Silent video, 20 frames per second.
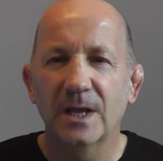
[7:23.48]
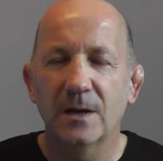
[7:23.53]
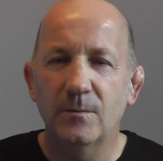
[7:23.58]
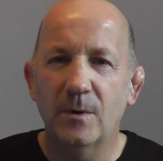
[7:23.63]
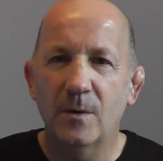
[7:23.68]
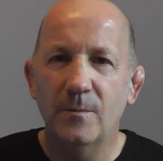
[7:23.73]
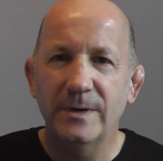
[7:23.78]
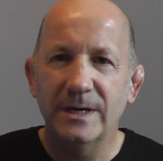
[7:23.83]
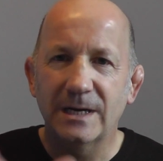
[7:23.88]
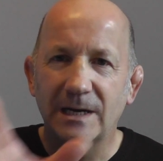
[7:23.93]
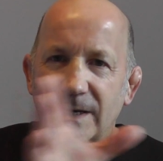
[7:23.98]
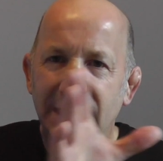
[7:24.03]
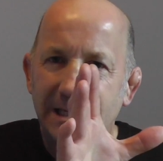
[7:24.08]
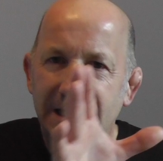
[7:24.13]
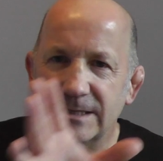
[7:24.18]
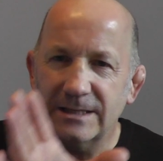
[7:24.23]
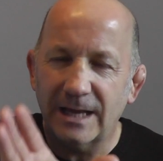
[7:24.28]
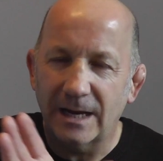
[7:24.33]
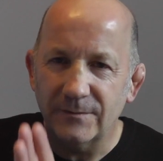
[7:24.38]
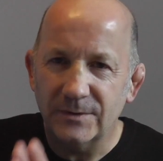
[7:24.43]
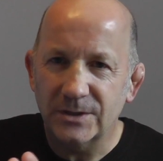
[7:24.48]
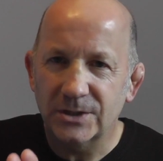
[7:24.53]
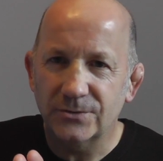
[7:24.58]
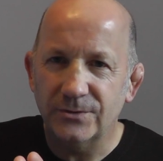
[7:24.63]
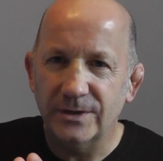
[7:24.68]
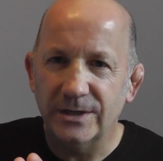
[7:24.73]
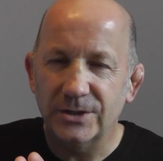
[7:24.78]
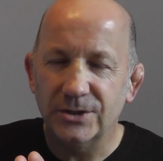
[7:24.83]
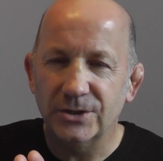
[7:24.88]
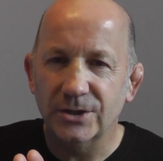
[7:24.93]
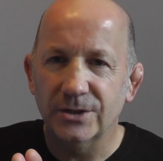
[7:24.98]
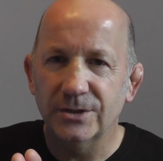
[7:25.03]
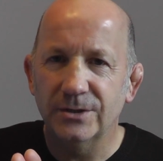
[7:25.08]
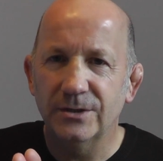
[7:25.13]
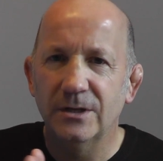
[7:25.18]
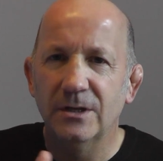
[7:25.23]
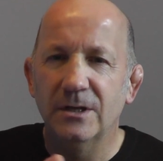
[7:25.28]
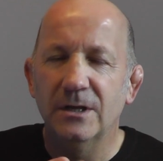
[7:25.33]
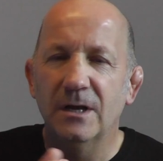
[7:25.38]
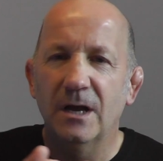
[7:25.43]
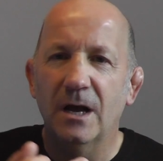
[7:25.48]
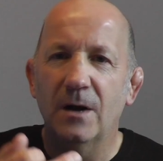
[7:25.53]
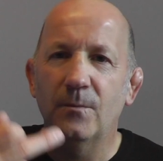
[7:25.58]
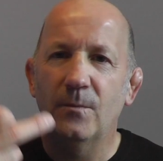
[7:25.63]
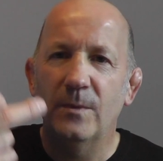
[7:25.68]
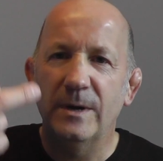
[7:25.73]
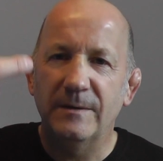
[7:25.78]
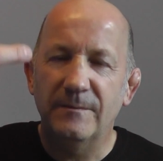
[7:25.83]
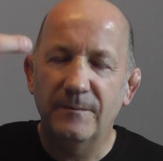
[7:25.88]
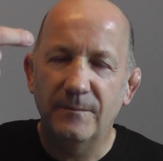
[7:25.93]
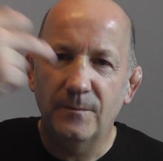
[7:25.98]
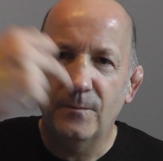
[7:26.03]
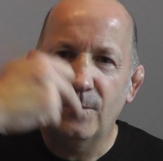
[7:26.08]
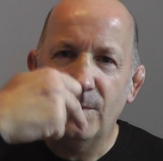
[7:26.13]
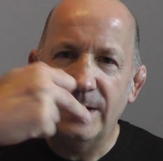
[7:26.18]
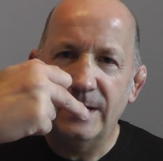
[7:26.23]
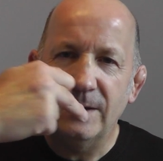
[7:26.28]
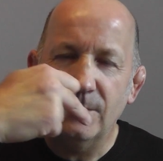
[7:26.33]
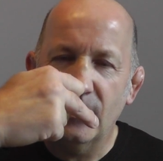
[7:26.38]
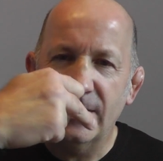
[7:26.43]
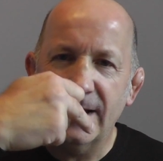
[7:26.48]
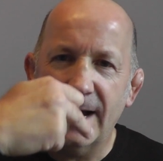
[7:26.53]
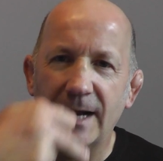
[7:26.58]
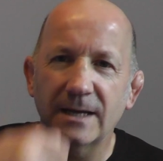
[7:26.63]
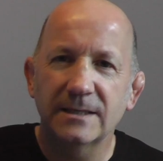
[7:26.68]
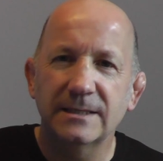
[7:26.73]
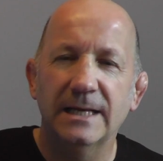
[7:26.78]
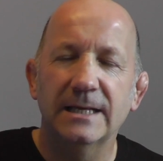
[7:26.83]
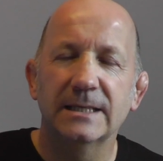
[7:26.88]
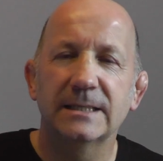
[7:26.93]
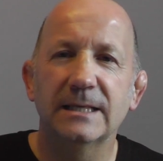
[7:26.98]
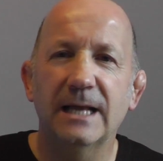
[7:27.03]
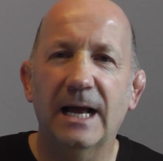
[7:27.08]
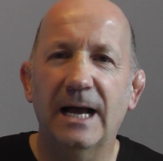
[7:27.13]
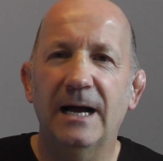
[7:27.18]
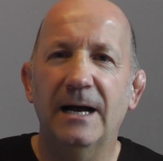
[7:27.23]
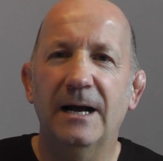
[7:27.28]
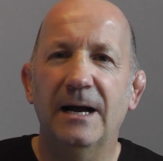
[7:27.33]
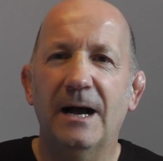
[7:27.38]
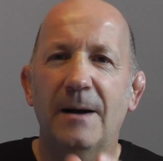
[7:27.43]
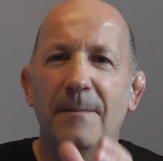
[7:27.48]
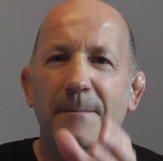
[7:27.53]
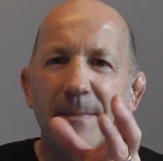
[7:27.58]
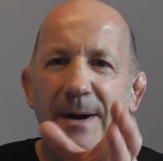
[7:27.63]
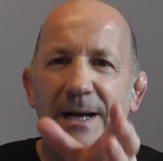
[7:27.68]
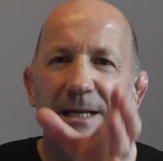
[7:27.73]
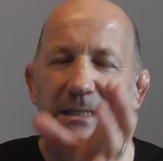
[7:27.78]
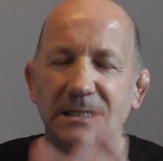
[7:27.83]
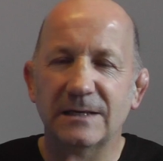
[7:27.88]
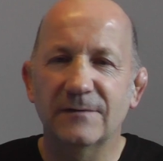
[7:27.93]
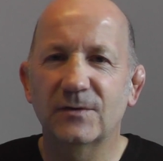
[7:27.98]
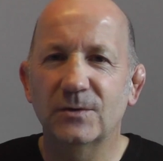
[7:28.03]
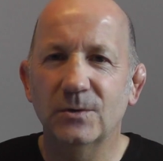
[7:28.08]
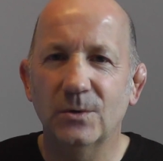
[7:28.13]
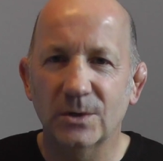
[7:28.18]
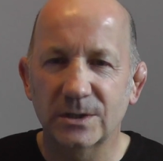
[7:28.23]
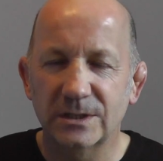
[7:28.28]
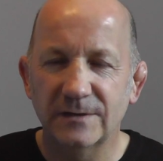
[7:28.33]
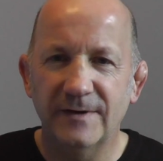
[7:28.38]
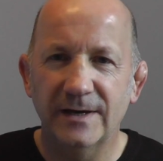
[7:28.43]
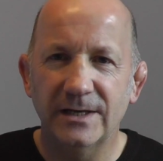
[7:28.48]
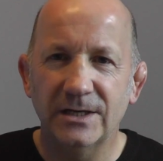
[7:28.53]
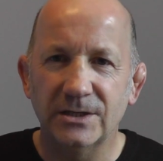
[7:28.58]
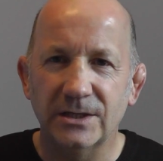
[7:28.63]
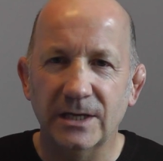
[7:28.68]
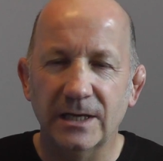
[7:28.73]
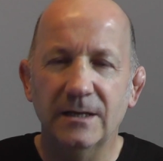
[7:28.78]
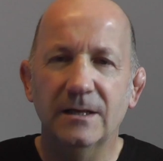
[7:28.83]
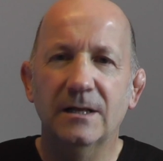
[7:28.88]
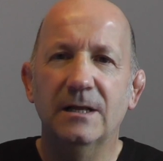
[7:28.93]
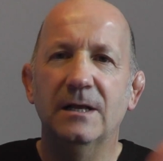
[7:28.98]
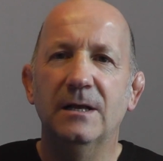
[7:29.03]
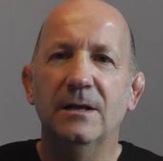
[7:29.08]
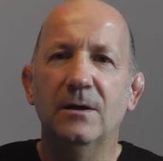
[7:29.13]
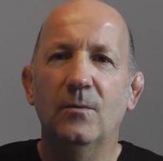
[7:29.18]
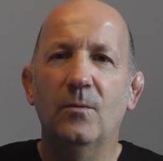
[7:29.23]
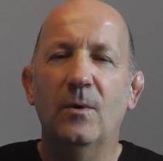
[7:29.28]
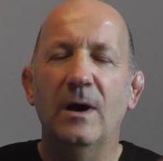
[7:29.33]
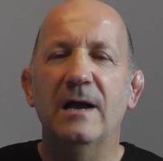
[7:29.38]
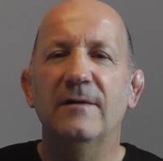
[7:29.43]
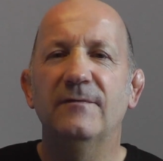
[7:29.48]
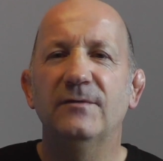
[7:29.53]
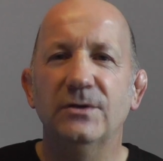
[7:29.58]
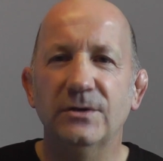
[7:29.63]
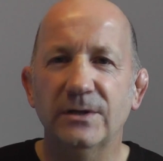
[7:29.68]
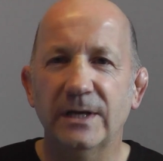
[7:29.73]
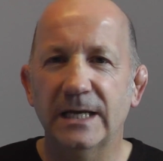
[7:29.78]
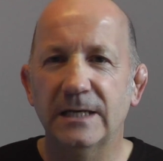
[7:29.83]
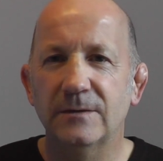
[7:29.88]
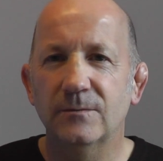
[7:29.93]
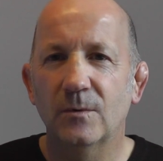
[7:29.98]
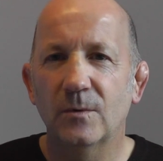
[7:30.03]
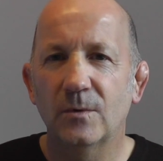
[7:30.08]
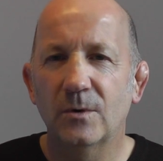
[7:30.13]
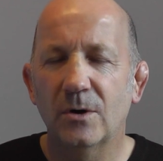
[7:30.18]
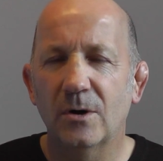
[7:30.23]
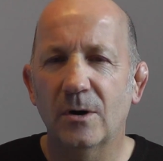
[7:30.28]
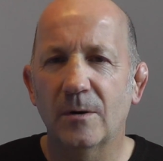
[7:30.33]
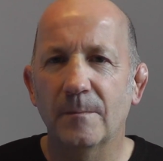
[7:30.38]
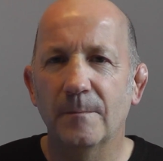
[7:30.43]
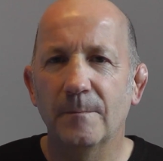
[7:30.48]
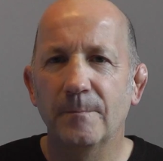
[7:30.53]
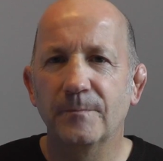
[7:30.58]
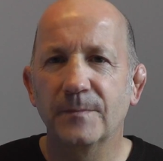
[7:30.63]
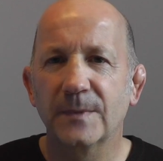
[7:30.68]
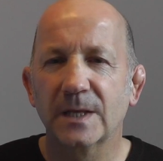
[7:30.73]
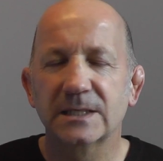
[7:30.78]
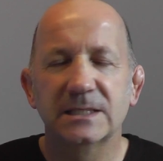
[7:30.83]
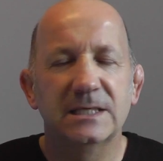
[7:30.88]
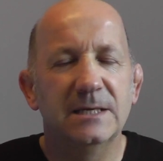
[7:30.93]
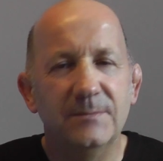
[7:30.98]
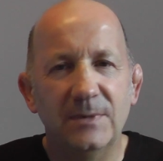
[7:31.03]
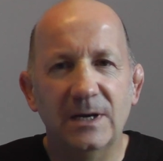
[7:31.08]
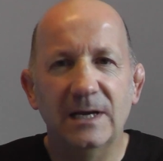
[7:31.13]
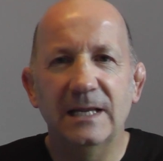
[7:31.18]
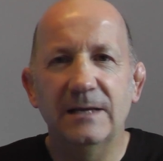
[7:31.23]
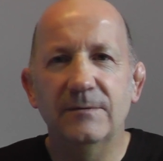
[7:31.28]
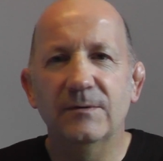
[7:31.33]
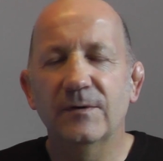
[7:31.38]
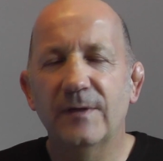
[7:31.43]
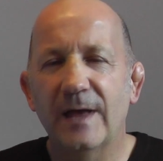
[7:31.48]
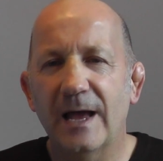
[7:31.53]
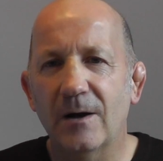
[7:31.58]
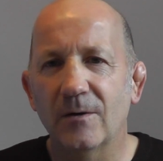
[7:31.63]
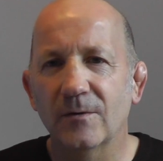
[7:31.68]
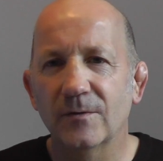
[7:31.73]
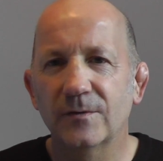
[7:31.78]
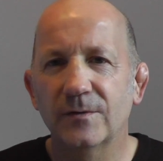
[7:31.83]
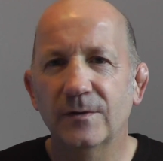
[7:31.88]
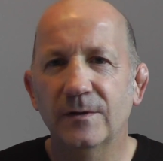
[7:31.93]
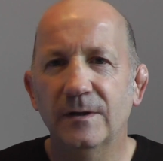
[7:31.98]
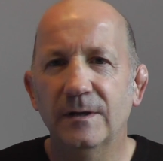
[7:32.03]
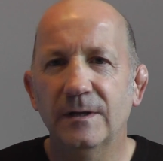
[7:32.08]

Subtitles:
And when we clear that restriction and we access a massive source of energy, whatever you need will come. Similarly with health.